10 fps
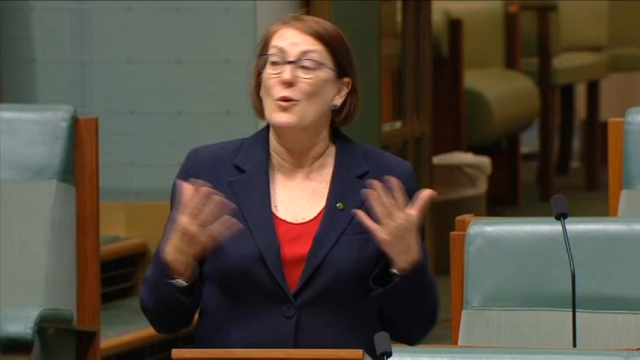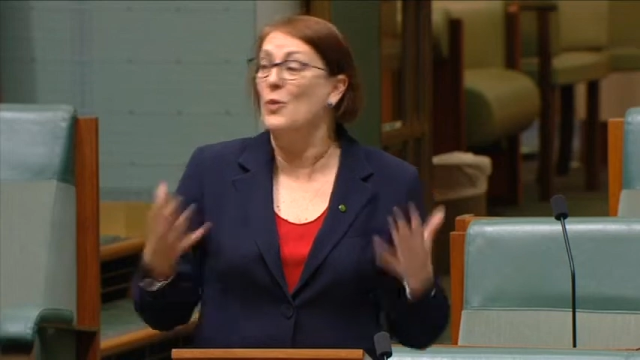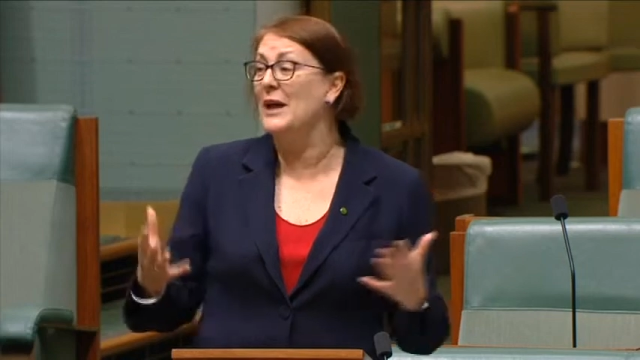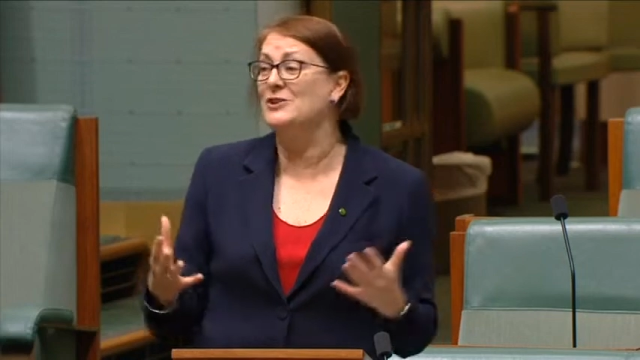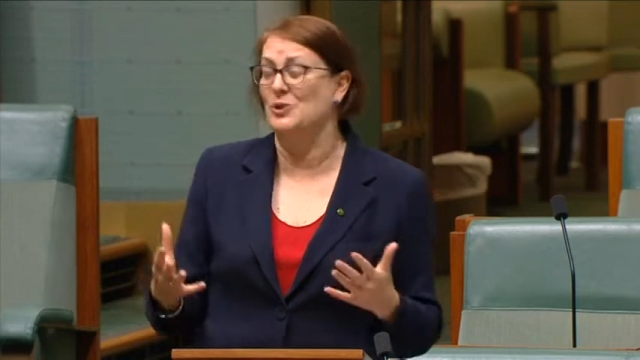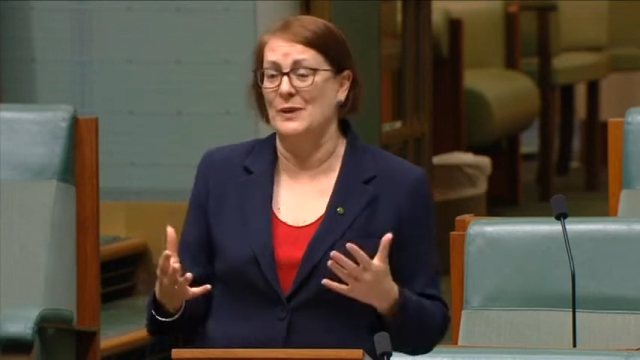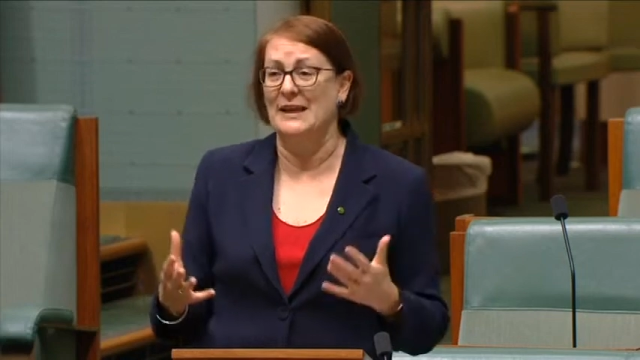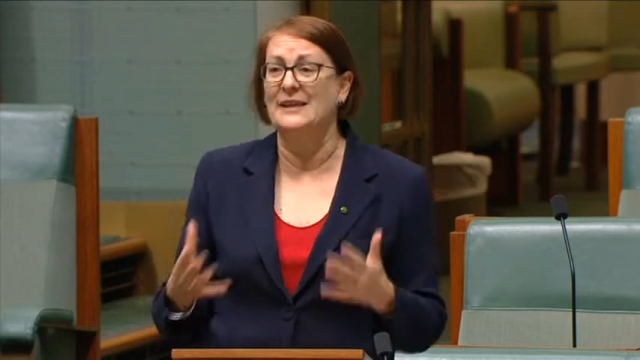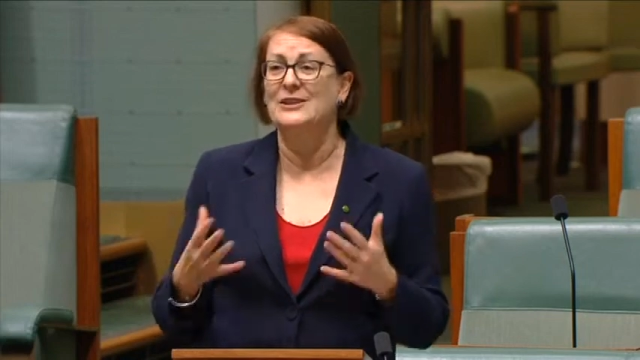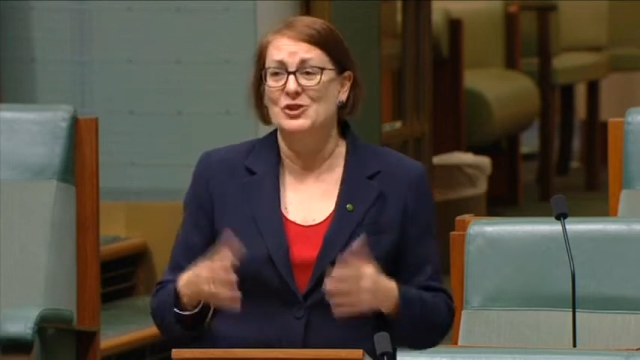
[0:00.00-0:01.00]
what we're
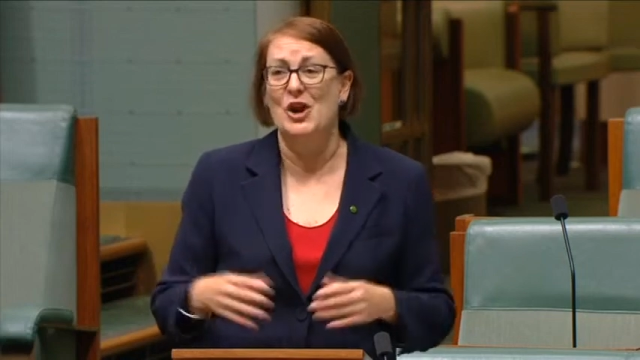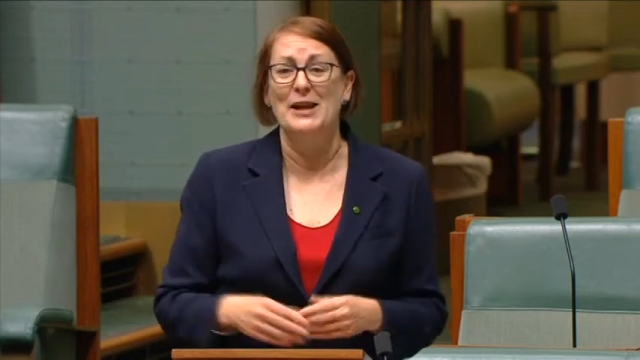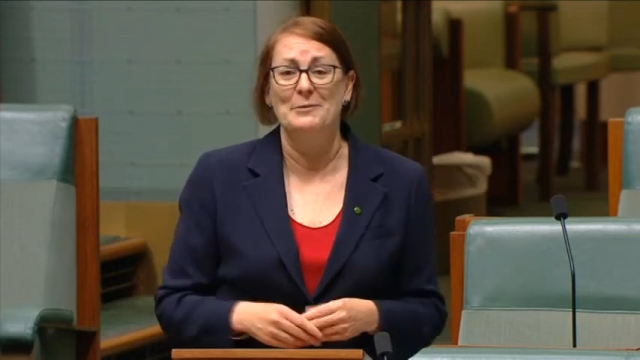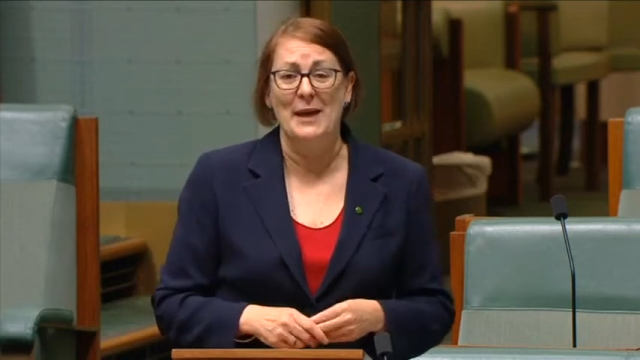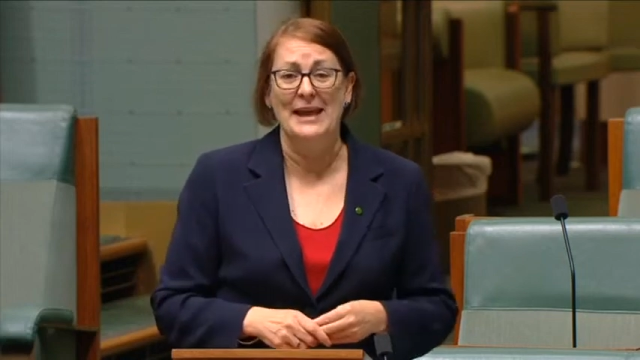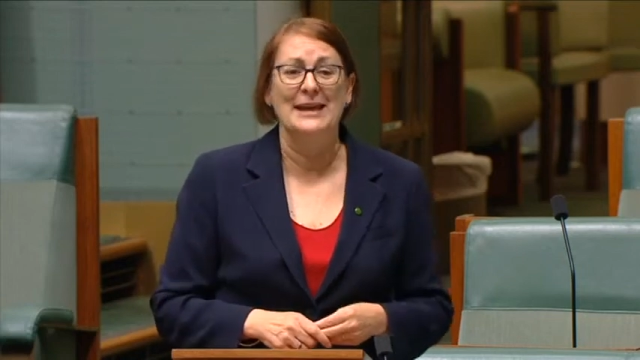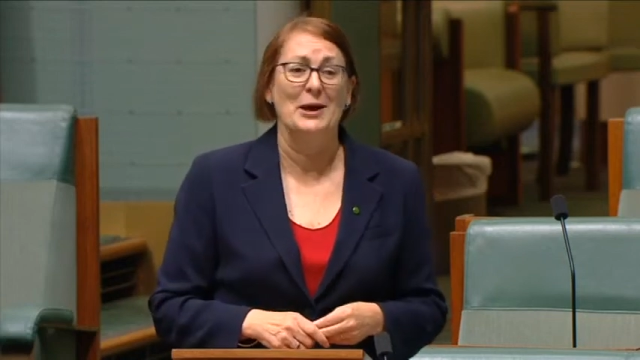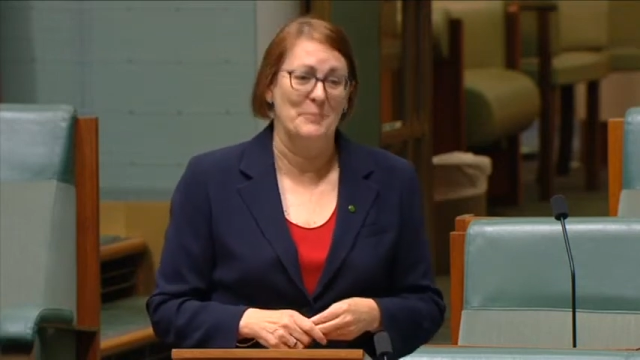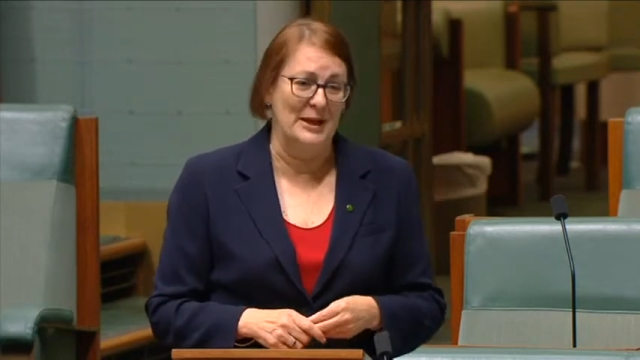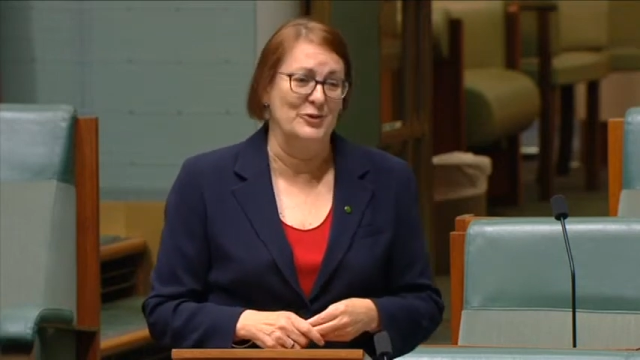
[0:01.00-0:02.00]
doing, trying to make
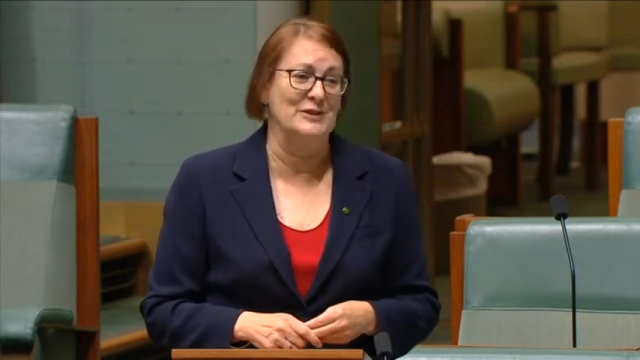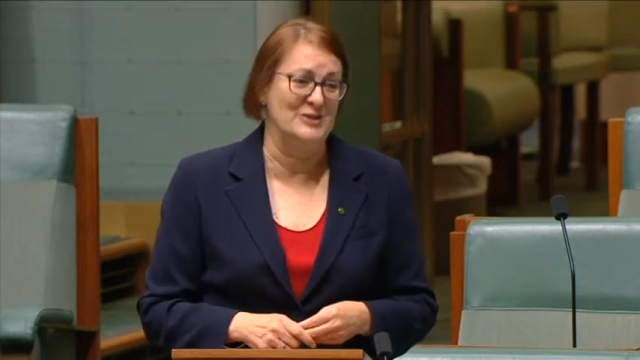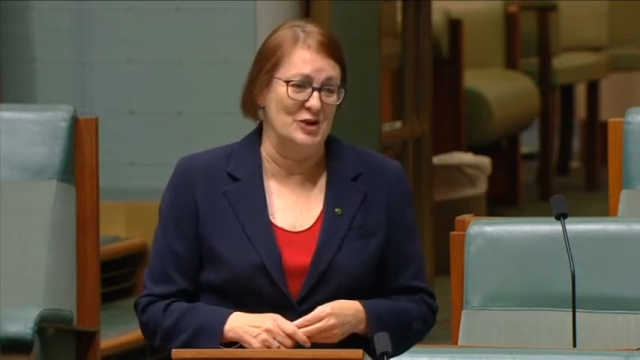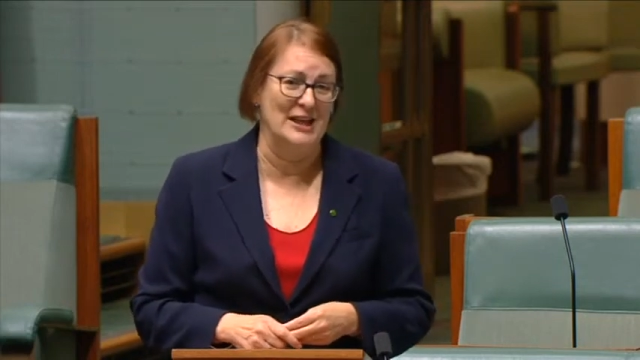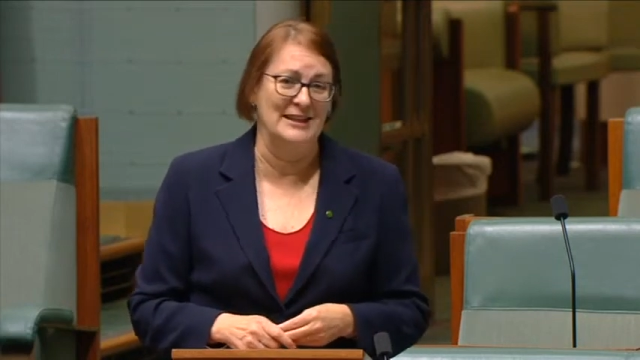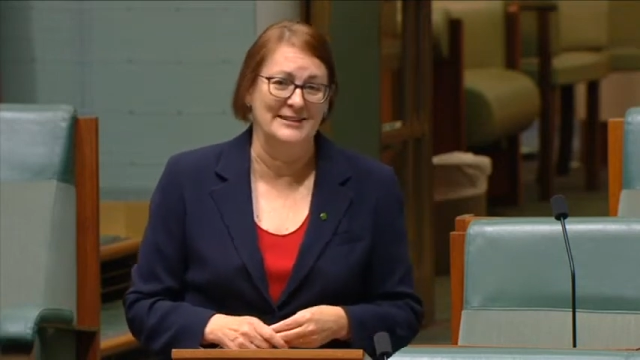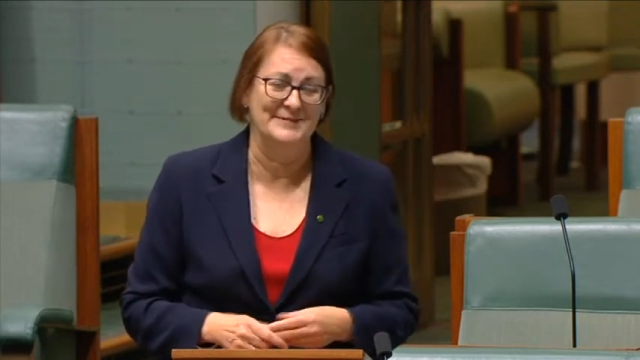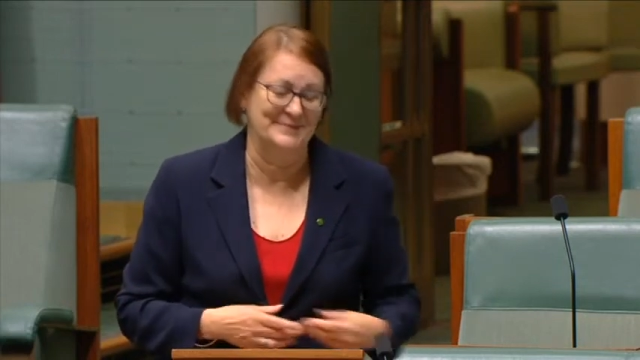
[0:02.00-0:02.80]
a better Australia.